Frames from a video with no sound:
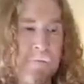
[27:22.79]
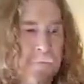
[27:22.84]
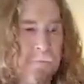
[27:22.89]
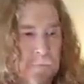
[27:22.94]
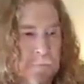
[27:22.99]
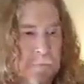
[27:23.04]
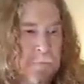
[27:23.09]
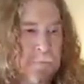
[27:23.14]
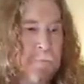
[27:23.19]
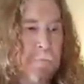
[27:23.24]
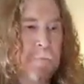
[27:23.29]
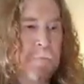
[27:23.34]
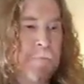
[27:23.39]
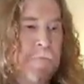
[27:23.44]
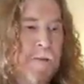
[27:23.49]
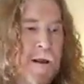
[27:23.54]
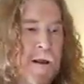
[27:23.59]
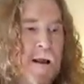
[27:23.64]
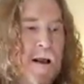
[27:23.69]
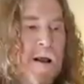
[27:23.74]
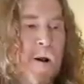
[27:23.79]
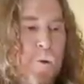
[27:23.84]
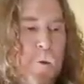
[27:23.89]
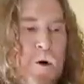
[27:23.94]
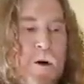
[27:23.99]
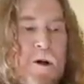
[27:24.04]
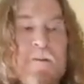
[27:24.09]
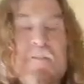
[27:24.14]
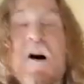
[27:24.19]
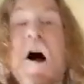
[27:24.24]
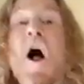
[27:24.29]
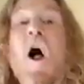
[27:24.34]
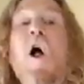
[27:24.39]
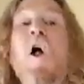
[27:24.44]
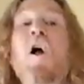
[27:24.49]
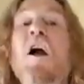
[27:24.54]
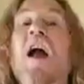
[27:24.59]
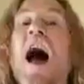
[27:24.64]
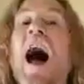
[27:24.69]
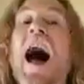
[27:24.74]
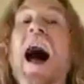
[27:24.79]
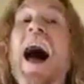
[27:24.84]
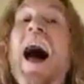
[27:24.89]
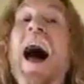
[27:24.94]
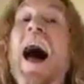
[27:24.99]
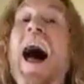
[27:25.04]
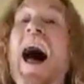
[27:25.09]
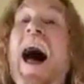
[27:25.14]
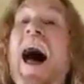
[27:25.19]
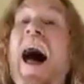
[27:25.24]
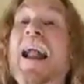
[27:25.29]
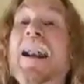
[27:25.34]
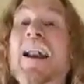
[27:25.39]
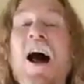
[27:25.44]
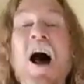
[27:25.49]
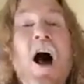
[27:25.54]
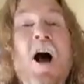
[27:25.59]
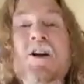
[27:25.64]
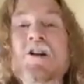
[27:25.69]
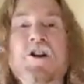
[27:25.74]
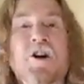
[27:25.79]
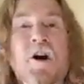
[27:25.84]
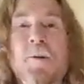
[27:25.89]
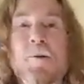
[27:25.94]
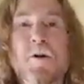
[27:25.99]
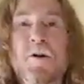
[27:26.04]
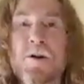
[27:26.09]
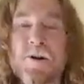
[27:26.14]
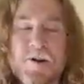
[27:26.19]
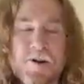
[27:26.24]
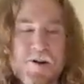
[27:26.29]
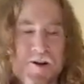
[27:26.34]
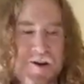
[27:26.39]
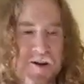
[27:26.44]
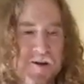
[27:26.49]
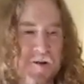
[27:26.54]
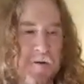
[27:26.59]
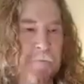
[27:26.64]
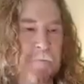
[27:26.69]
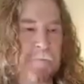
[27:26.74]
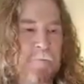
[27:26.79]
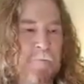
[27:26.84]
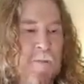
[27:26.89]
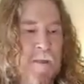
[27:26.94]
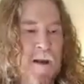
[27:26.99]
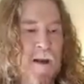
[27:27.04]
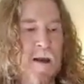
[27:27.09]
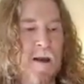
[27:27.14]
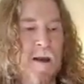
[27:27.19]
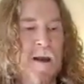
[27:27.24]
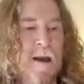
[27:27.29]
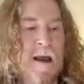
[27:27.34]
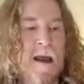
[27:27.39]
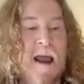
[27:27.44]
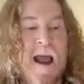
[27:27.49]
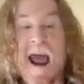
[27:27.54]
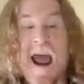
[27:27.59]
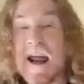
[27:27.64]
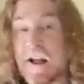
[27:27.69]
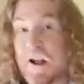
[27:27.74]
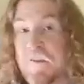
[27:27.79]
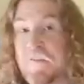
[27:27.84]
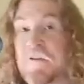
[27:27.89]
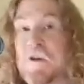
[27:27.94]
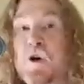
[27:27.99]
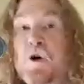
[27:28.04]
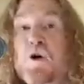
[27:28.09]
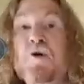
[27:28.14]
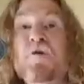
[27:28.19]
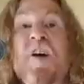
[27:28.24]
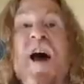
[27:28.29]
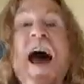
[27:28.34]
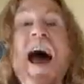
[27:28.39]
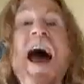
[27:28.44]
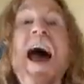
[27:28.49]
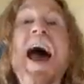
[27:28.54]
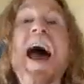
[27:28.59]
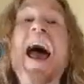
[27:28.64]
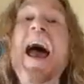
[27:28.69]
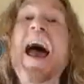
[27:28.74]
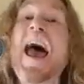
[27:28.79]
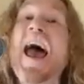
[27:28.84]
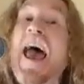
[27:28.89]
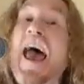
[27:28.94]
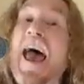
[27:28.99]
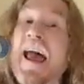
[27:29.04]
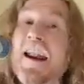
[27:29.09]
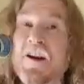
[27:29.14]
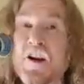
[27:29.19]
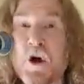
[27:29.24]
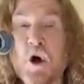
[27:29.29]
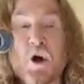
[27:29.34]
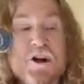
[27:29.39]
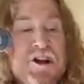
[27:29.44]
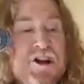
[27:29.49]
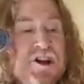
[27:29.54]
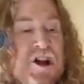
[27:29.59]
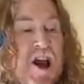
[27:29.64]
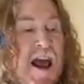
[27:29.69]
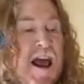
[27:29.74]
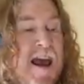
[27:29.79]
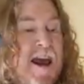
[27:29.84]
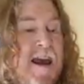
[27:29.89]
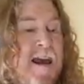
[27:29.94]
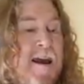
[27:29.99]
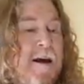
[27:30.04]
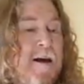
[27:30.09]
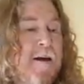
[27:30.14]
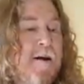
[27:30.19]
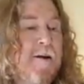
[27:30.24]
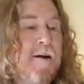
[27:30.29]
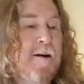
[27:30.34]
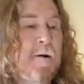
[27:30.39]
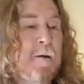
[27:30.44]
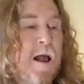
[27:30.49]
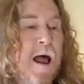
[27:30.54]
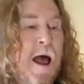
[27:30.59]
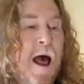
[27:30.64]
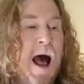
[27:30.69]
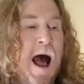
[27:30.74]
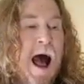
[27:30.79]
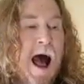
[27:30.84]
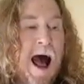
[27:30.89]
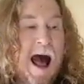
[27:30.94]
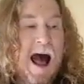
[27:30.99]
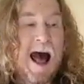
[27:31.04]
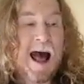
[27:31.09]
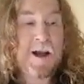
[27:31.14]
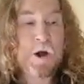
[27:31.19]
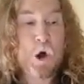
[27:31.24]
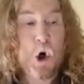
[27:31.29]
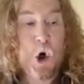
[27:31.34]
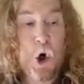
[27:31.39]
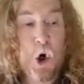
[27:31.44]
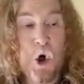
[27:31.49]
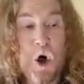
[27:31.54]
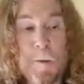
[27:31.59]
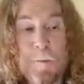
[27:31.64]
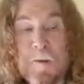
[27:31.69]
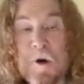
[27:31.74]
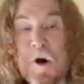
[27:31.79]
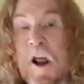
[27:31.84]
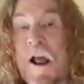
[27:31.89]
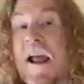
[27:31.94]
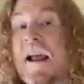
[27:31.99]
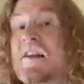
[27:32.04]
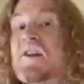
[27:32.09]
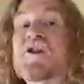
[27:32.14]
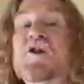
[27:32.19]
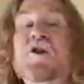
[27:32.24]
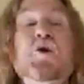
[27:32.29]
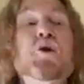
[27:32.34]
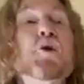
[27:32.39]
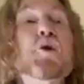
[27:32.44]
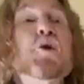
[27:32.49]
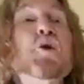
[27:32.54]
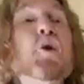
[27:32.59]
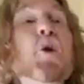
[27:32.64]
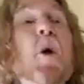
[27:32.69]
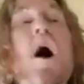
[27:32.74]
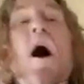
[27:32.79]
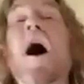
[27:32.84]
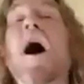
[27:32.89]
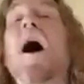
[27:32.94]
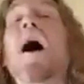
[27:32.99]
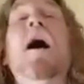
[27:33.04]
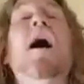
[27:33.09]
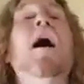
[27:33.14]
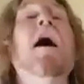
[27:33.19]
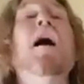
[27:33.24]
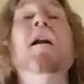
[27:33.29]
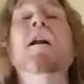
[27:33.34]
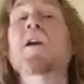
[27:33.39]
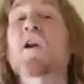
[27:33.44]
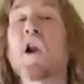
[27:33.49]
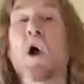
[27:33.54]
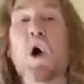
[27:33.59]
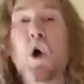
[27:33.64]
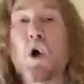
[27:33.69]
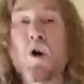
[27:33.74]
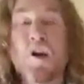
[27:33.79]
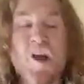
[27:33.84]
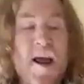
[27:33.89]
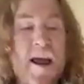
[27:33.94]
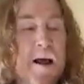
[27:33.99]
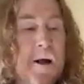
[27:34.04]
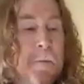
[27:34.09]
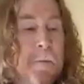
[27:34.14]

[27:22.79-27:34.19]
We've all got our troubles, and if you've had your share, I know a place to unload them.